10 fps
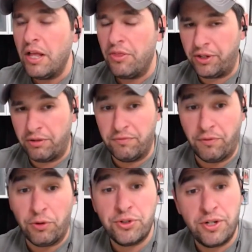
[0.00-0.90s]
The
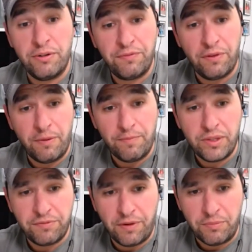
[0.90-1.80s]
conversion from
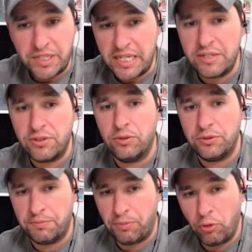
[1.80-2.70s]
from diesel to
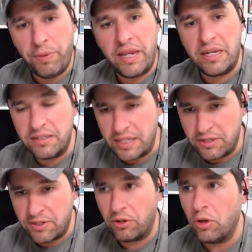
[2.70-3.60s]
propane is
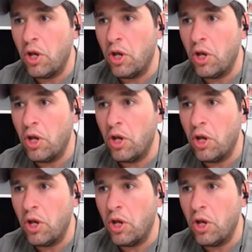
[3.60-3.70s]
easier.